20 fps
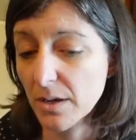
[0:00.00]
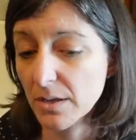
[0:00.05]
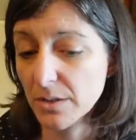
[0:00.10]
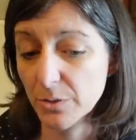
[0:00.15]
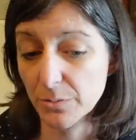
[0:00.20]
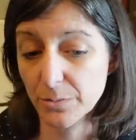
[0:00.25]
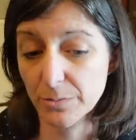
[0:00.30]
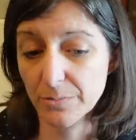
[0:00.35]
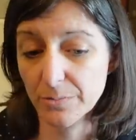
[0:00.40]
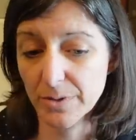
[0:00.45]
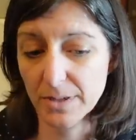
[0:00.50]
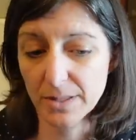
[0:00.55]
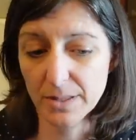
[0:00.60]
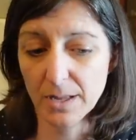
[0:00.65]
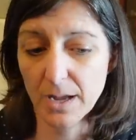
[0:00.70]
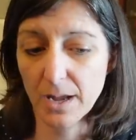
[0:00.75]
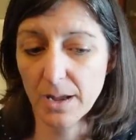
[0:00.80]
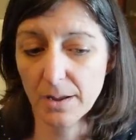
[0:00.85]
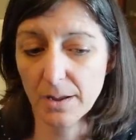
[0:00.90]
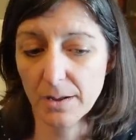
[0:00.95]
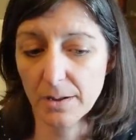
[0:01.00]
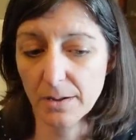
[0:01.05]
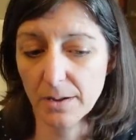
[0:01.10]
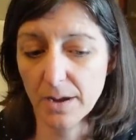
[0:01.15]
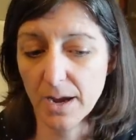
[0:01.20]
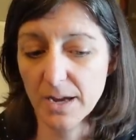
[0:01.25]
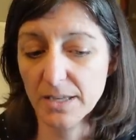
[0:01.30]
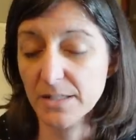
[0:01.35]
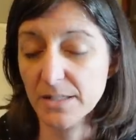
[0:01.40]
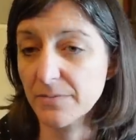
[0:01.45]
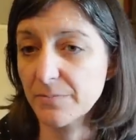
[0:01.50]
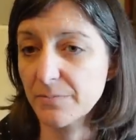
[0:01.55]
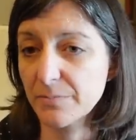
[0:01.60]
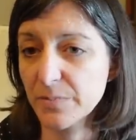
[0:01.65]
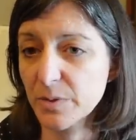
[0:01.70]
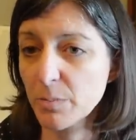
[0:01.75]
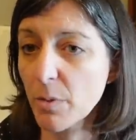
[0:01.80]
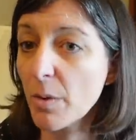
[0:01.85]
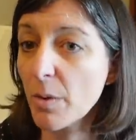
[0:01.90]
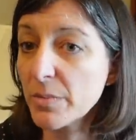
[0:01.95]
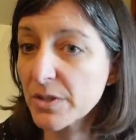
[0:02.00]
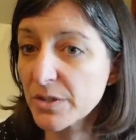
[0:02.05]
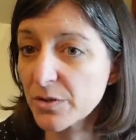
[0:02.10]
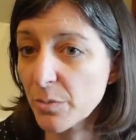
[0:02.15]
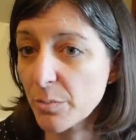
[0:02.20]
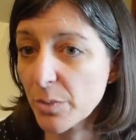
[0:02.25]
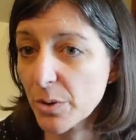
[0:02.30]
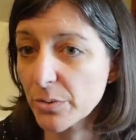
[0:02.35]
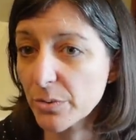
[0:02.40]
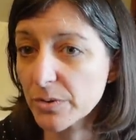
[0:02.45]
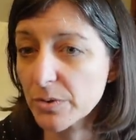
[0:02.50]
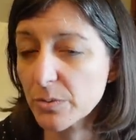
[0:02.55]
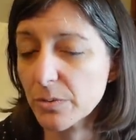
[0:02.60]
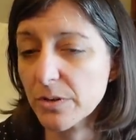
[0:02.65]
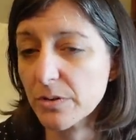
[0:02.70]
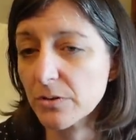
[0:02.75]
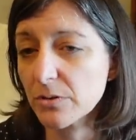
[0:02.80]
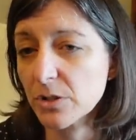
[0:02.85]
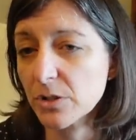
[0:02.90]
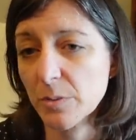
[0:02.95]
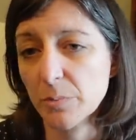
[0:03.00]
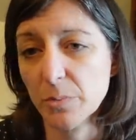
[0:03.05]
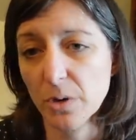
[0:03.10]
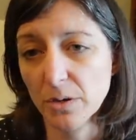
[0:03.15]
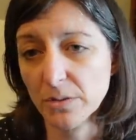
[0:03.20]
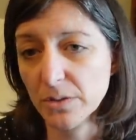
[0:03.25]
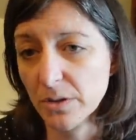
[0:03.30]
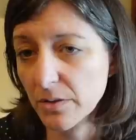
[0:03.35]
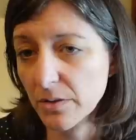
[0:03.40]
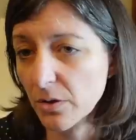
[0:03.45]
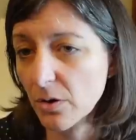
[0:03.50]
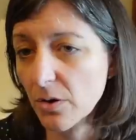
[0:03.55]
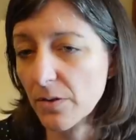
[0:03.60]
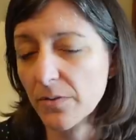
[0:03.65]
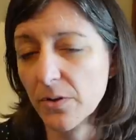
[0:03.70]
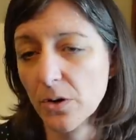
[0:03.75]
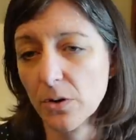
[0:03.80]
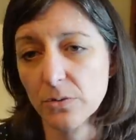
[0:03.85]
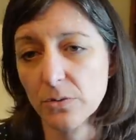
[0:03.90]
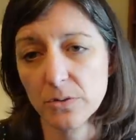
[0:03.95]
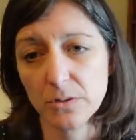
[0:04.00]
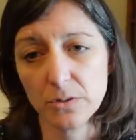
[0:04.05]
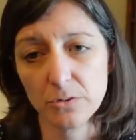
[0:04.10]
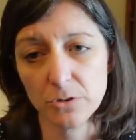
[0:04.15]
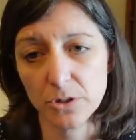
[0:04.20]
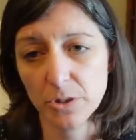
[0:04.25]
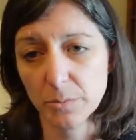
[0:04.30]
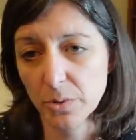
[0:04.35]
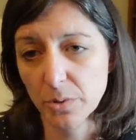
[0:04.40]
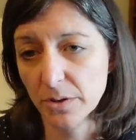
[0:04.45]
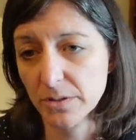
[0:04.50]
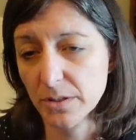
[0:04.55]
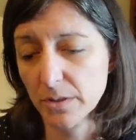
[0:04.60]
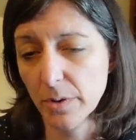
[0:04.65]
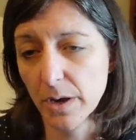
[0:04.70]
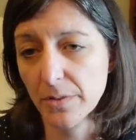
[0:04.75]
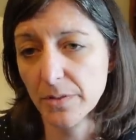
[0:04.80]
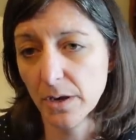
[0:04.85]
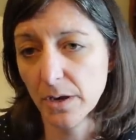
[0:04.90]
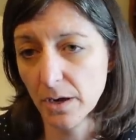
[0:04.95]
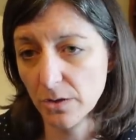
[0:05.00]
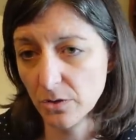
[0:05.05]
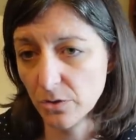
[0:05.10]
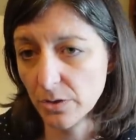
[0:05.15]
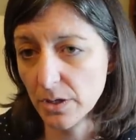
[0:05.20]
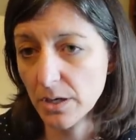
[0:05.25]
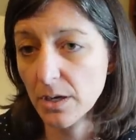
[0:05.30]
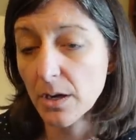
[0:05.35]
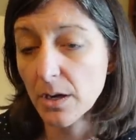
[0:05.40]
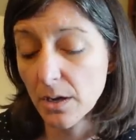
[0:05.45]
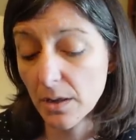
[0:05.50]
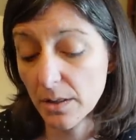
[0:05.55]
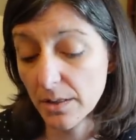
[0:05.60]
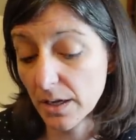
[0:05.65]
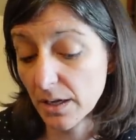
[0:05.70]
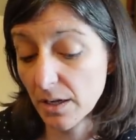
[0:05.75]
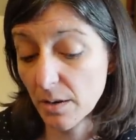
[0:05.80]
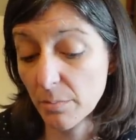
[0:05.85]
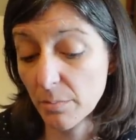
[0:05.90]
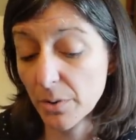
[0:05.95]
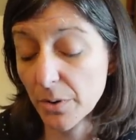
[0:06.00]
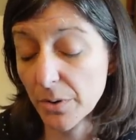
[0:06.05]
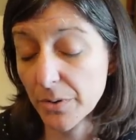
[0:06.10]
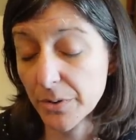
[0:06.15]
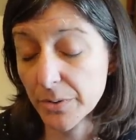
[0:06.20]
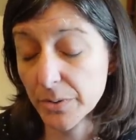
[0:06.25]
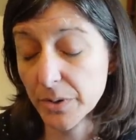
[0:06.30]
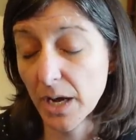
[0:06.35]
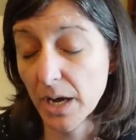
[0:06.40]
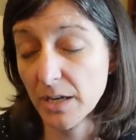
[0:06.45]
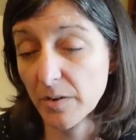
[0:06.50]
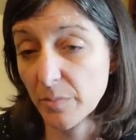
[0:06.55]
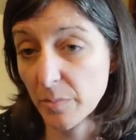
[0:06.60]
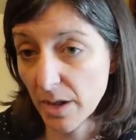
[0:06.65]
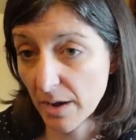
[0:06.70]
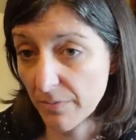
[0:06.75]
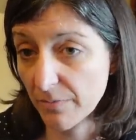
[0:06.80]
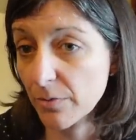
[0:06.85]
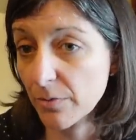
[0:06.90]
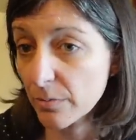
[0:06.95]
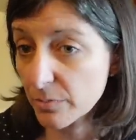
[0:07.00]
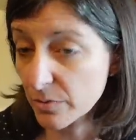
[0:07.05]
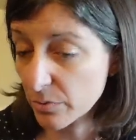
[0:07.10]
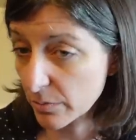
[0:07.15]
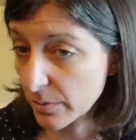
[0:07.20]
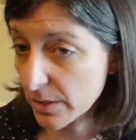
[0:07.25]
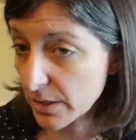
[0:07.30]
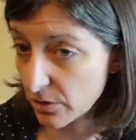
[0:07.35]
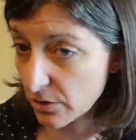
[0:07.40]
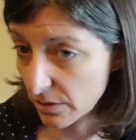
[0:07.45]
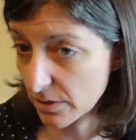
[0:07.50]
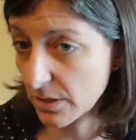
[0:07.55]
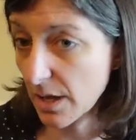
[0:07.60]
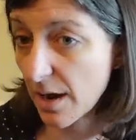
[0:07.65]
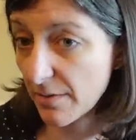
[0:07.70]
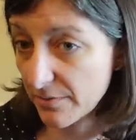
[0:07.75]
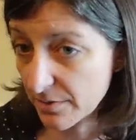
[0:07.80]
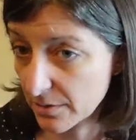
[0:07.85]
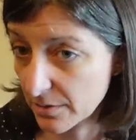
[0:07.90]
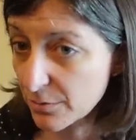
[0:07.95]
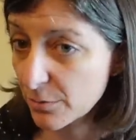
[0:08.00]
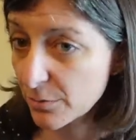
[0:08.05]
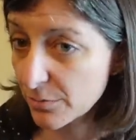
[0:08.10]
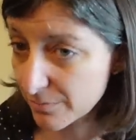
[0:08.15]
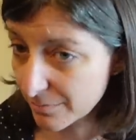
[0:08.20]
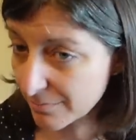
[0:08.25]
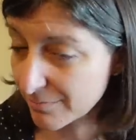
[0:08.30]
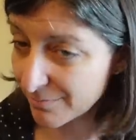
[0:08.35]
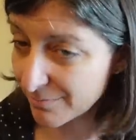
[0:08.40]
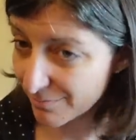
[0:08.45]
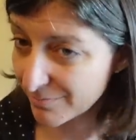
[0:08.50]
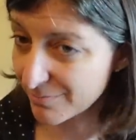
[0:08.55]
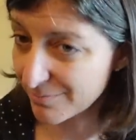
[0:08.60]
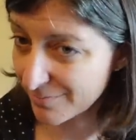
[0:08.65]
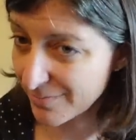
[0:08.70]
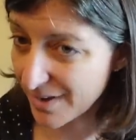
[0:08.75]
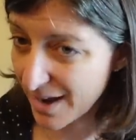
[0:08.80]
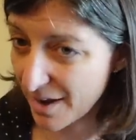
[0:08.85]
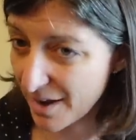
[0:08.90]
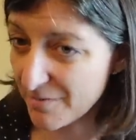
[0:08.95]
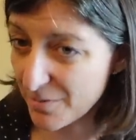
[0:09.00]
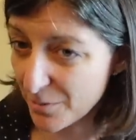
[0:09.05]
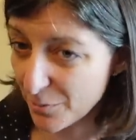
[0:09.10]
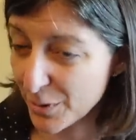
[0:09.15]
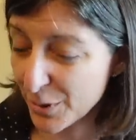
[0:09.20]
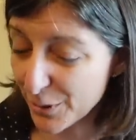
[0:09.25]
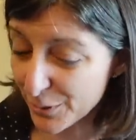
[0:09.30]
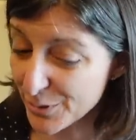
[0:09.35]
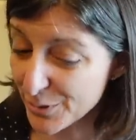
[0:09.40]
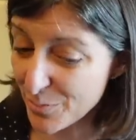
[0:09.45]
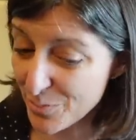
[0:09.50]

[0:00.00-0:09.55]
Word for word: So in the guise of small missile boats, well, there's shipyards on the Gulf Coast, there's shipyards around the country that can build those kind of platforms. We just have to have the will to